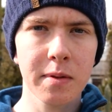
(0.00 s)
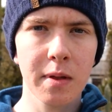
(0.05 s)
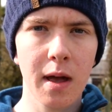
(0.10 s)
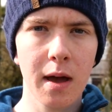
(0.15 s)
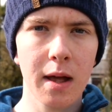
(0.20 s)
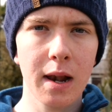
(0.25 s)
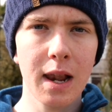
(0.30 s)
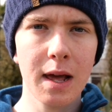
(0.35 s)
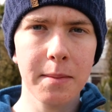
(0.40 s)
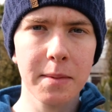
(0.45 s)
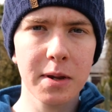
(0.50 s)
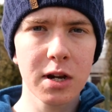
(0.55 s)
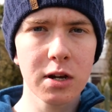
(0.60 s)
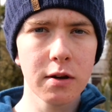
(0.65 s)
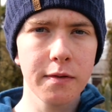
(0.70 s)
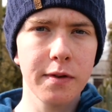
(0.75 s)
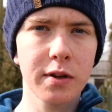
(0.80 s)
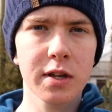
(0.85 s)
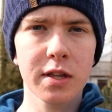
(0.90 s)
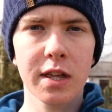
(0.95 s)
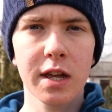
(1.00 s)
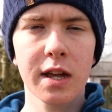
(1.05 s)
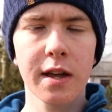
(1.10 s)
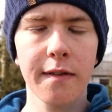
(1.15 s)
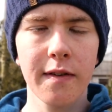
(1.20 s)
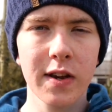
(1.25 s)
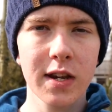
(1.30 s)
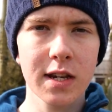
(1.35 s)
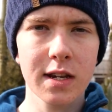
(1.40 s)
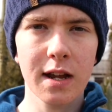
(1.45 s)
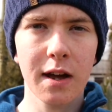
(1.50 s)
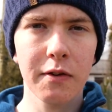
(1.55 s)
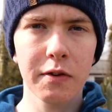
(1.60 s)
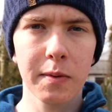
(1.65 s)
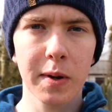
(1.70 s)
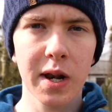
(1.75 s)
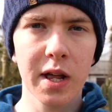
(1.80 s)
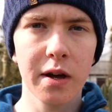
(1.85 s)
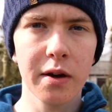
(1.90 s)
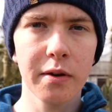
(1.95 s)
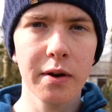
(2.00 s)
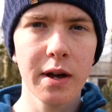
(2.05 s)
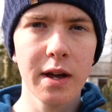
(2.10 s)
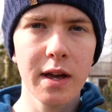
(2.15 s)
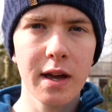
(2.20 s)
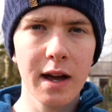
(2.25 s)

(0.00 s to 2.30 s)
Let me know if you can think of any down below,